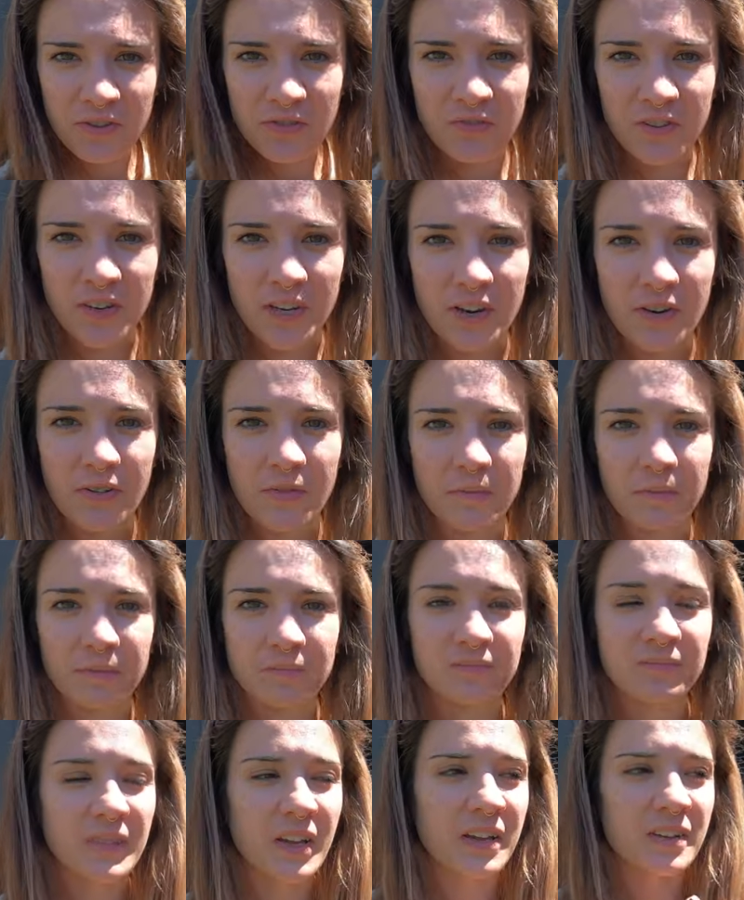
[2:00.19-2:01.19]
through the video
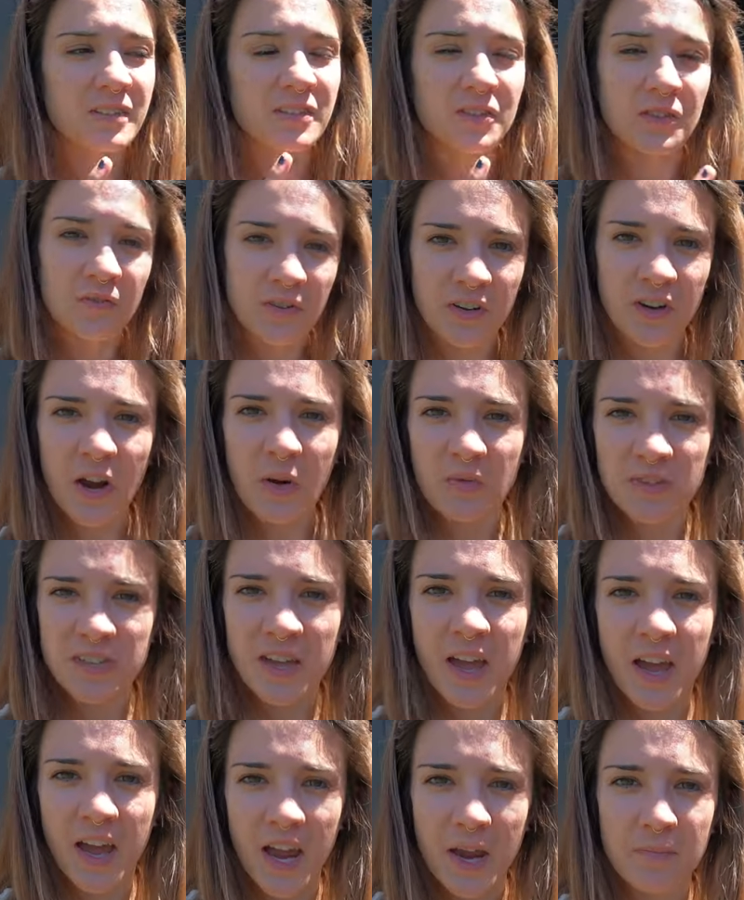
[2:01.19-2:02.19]
and you figure out what
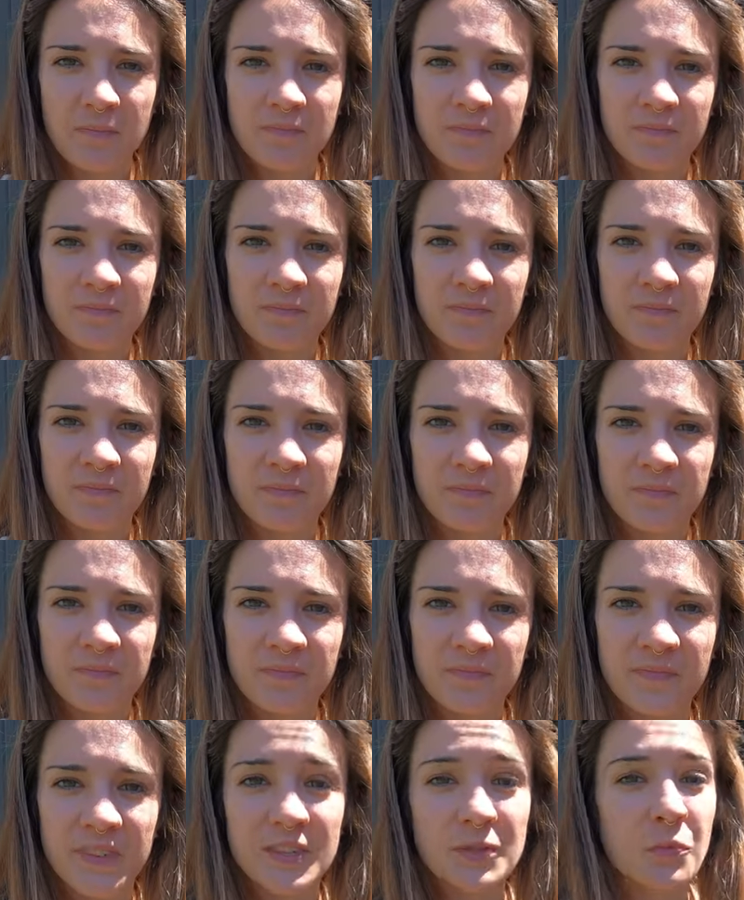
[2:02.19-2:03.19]
time
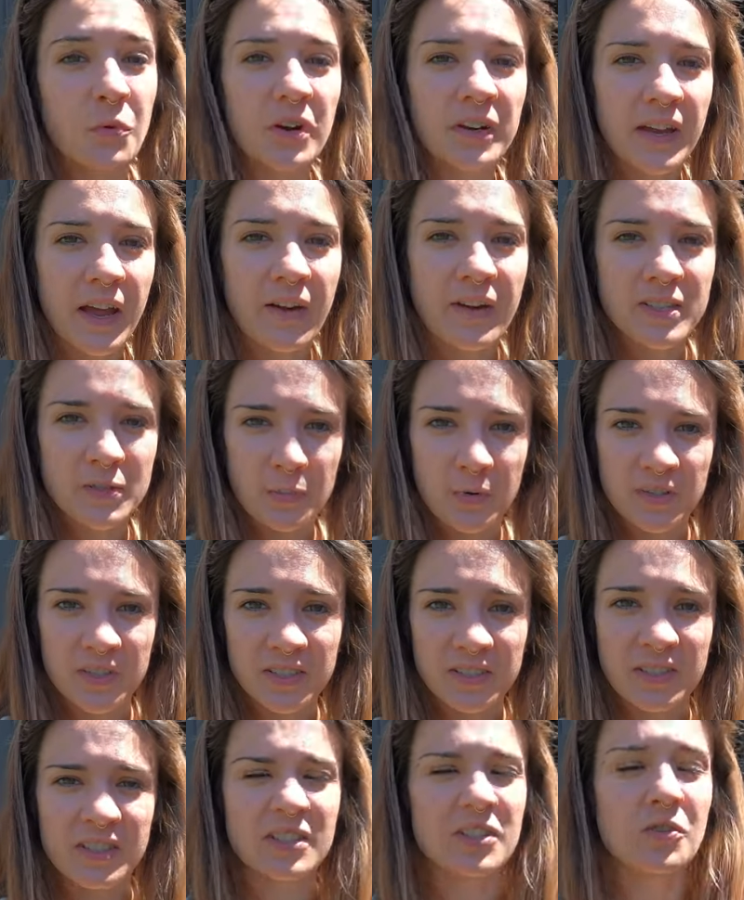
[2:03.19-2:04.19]
this workout has
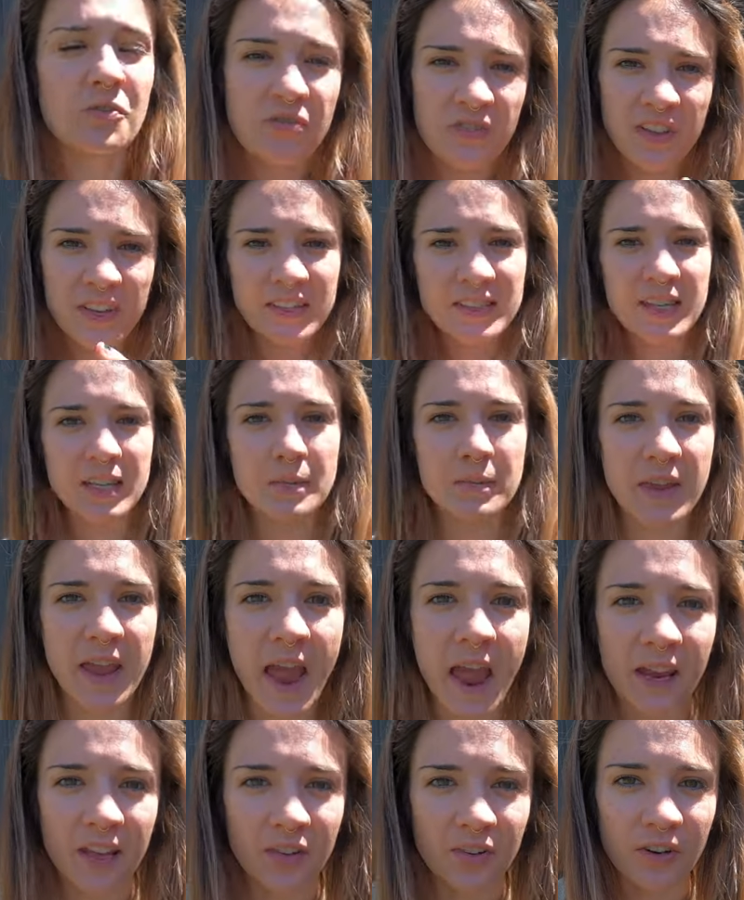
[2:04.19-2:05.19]
predicted and you think it's gonna be
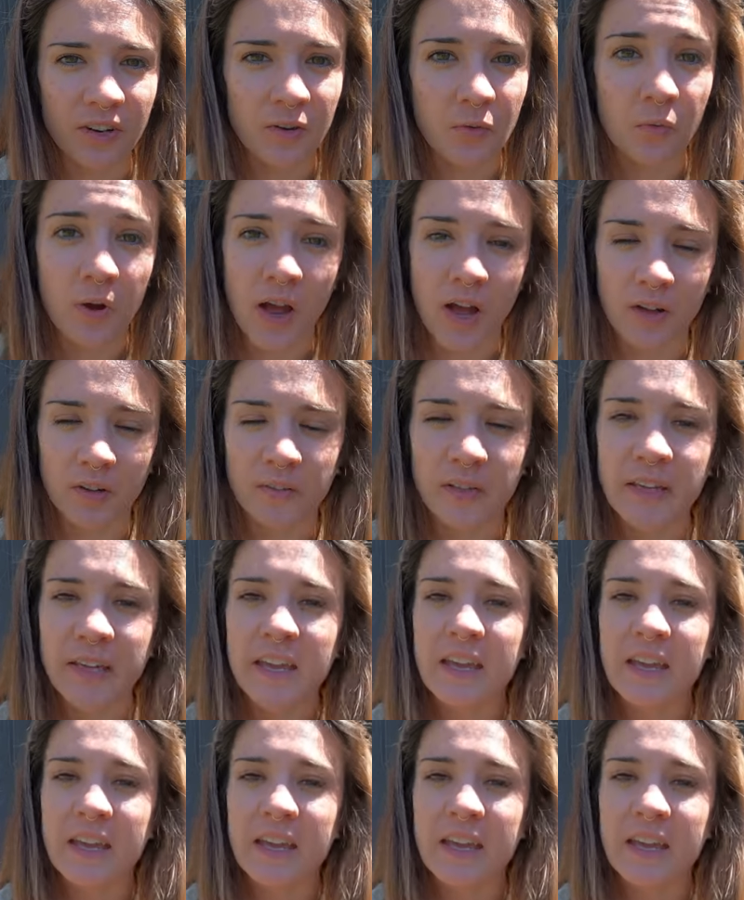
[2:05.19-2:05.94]
accurate, well,